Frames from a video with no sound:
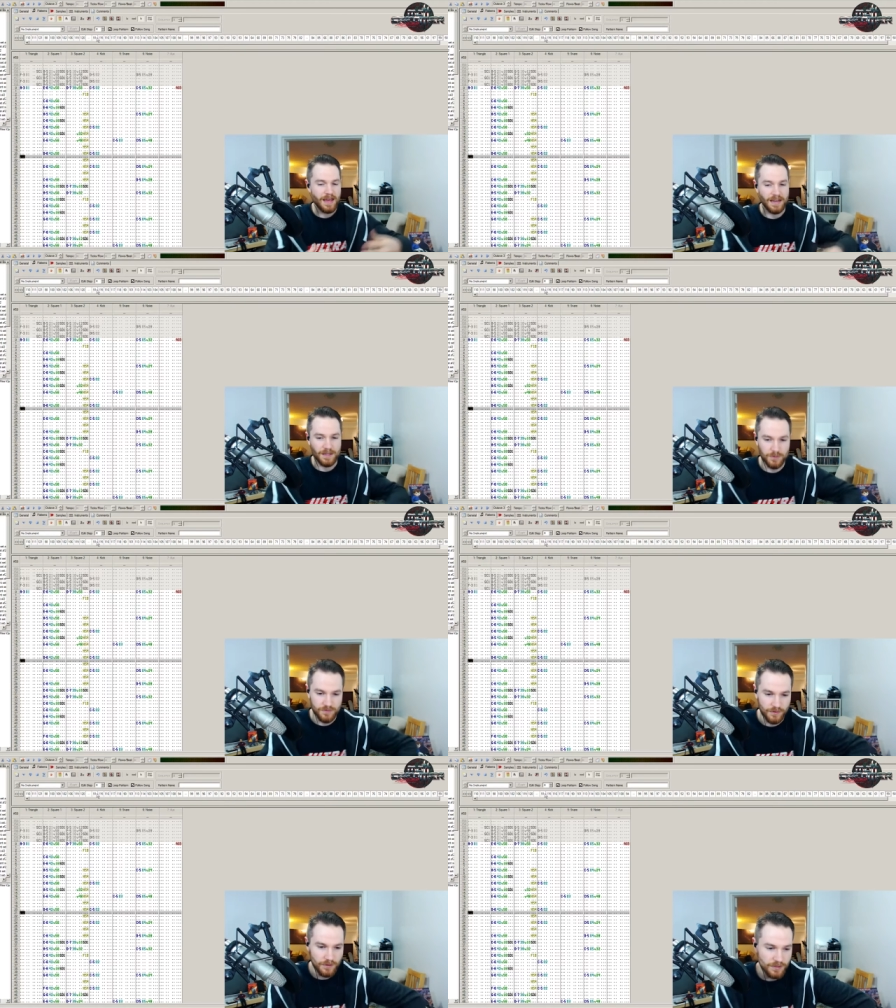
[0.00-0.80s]
any
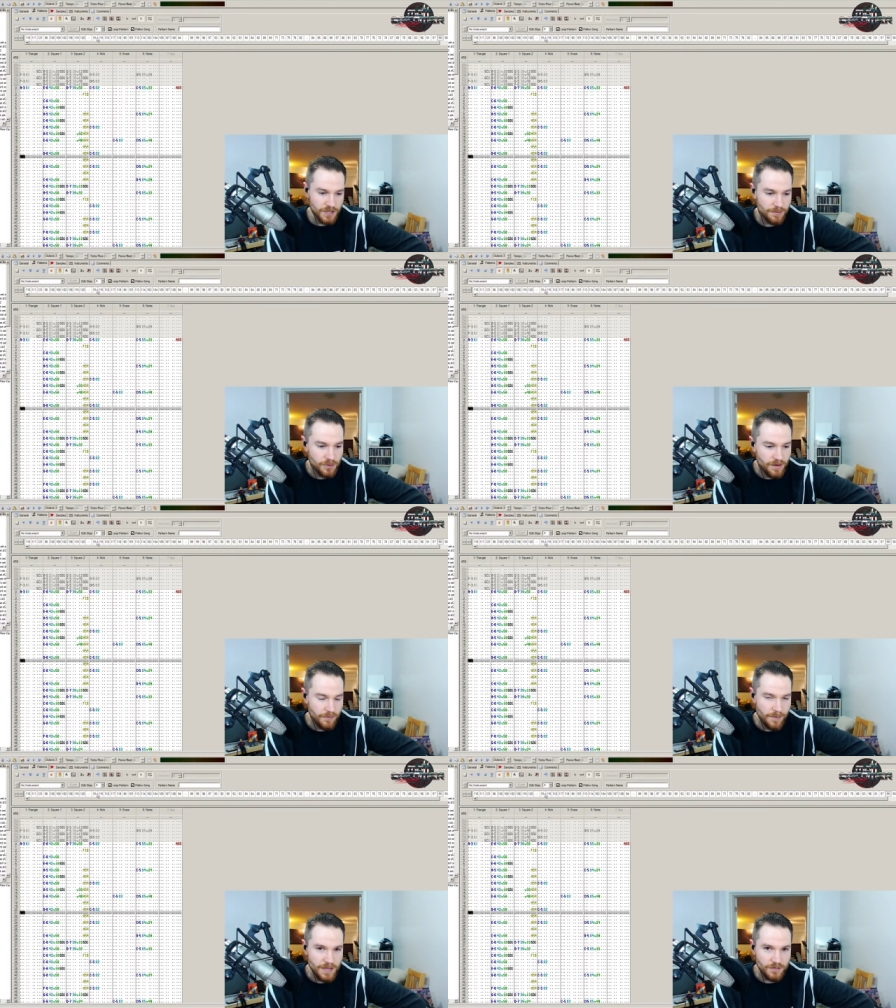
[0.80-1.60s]
useful chiptune
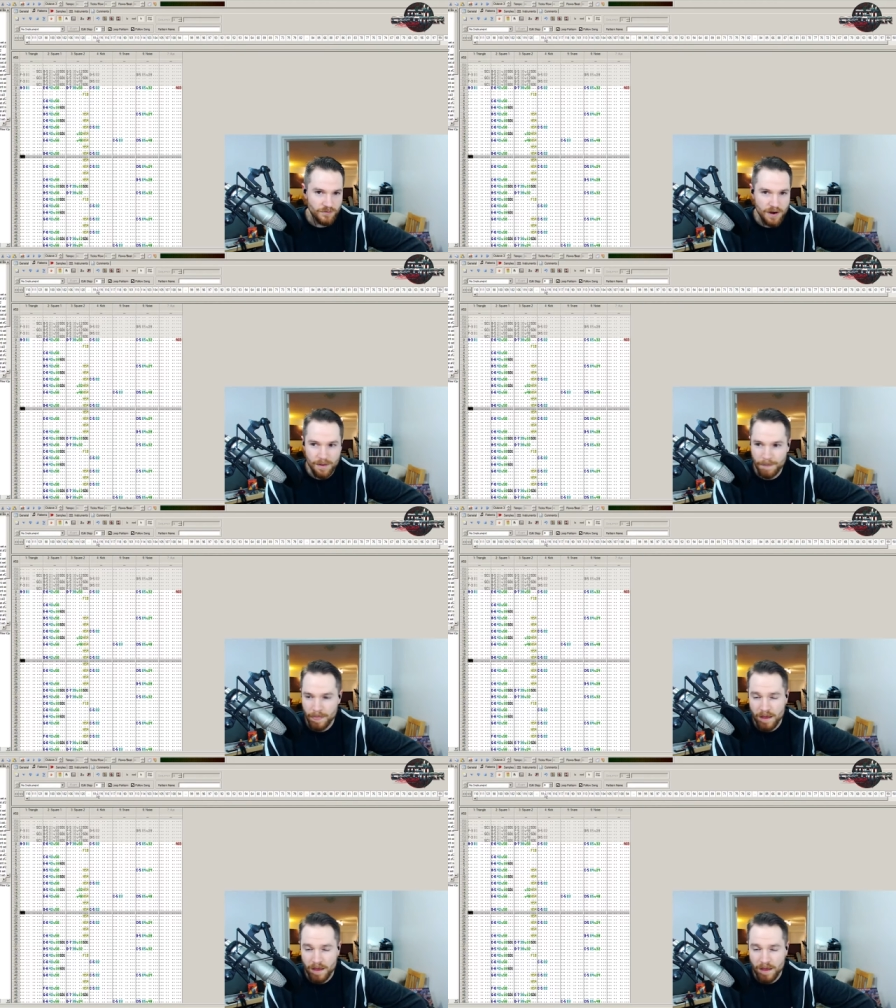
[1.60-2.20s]
information from.